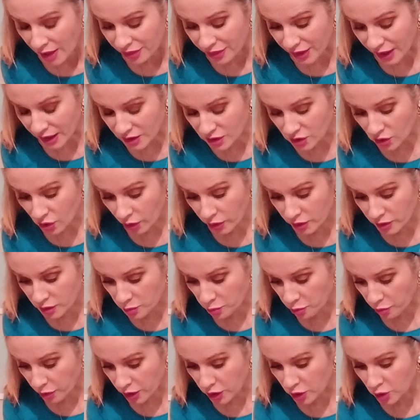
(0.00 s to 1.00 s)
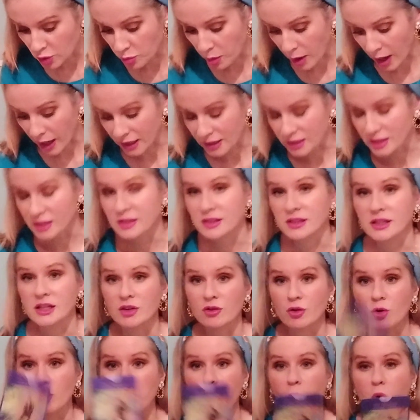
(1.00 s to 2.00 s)
that's going to bring you back to
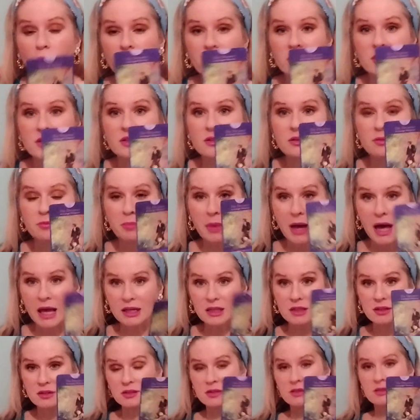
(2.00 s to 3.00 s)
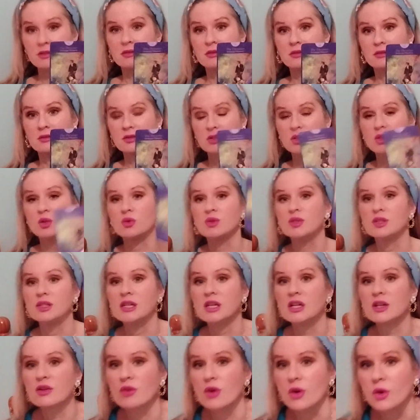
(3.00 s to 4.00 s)
zero point balance. So
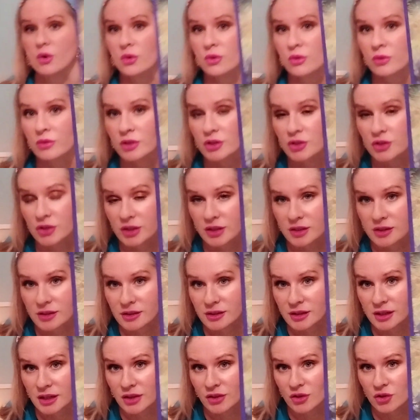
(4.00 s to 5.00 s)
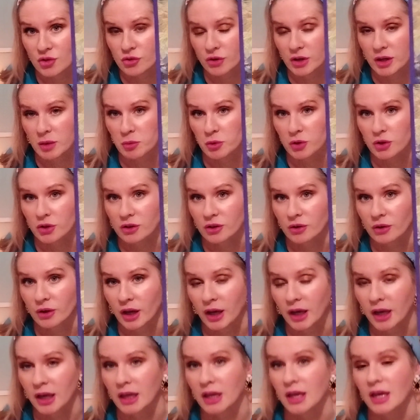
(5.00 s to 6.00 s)
zero, as you can see, the dreamer,
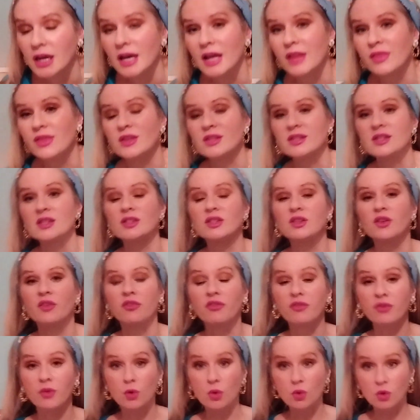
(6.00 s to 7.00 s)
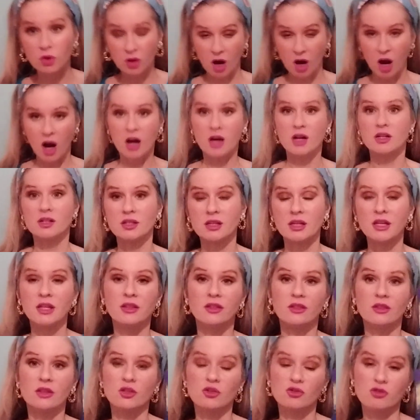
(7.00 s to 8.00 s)
okay? This is the fool card
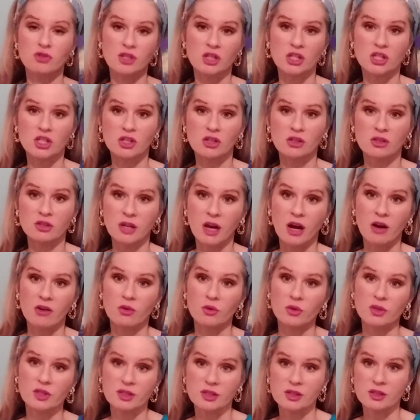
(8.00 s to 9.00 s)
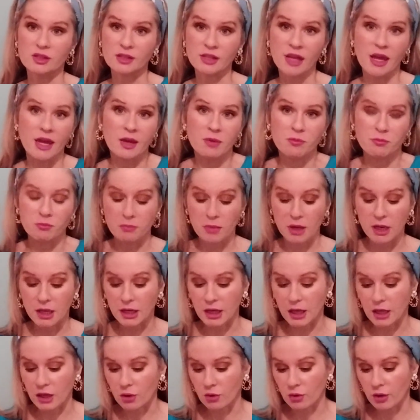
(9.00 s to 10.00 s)
in the traditional tarots, the same
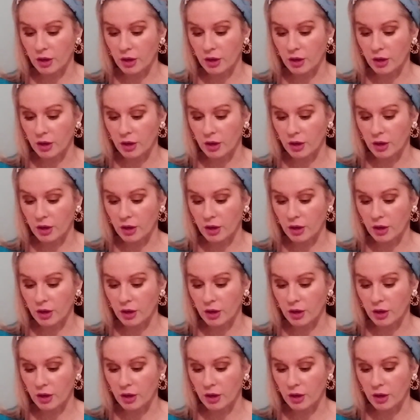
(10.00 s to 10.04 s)
meaning,